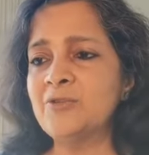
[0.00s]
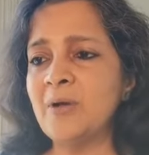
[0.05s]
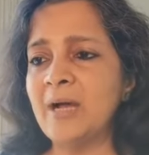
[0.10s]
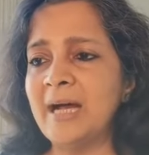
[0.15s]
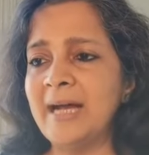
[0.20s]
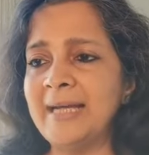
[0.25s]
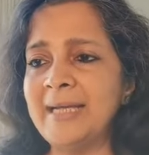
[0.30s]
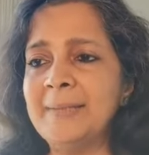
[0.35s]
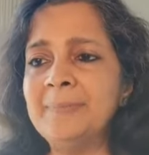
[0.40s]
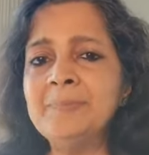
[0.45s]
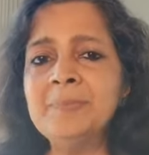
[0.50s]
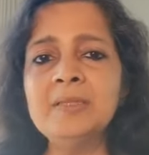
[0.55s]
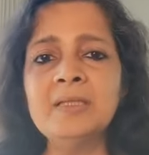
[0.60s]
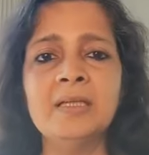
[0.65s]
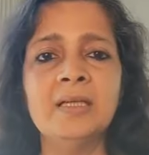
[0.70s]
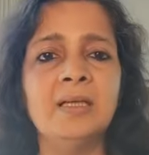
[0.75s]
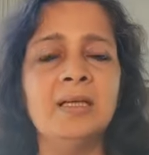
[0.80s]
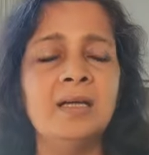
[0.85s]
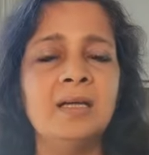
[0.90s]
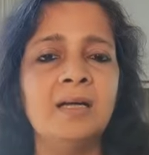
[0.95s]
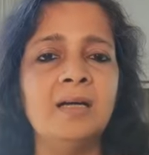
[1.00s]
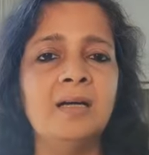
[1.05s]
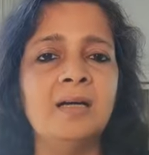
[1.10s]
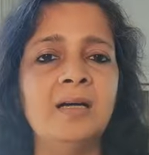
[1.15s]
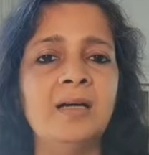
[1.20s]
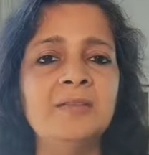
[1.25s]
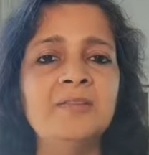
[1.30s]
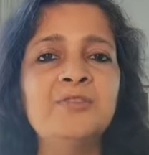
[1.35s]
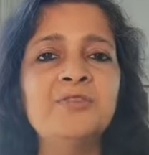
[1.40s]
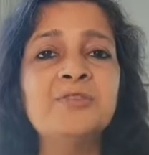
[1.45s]
So
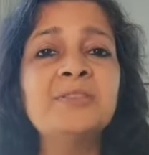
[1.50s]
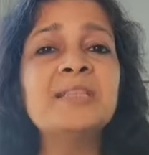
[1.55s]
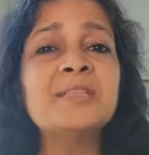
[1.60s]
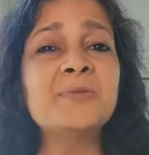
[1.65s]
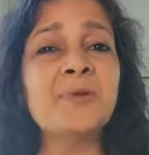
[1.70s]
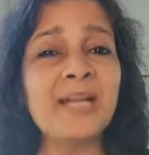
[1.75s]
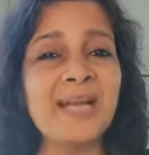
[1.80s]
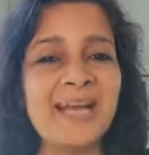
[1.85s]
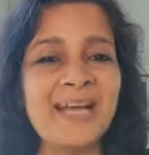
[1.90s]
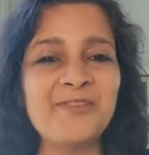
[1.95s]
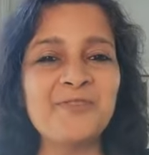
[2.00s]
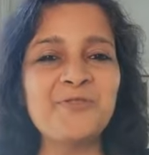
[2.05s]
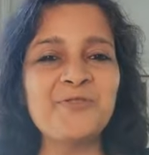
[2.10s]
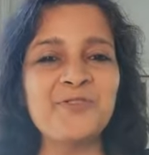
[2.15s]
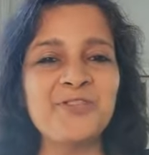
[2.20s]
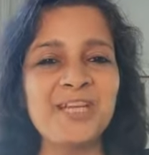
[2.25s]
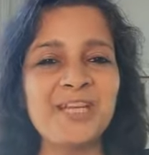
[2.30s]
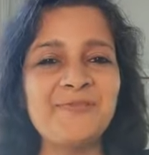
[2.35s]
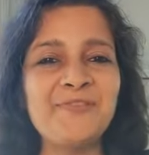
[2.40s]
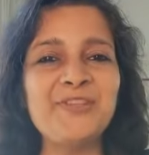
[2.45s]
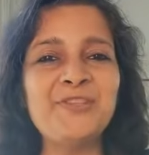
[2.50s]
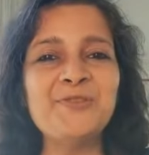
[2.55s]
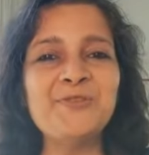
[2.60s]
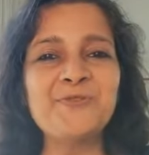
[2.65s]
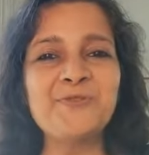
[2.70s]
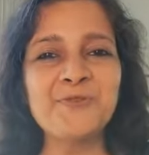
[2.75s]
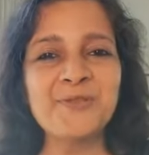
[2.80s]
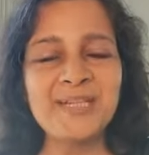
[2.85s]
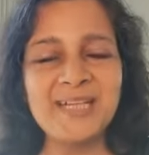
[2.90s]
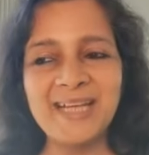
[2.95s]
so this is what I had to share with you
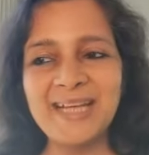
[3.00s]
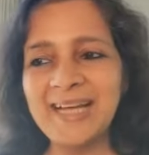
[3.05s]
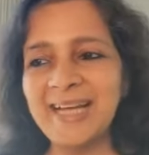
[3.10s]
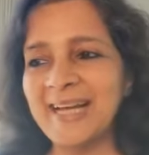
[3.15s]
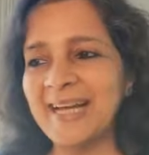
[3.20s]
today,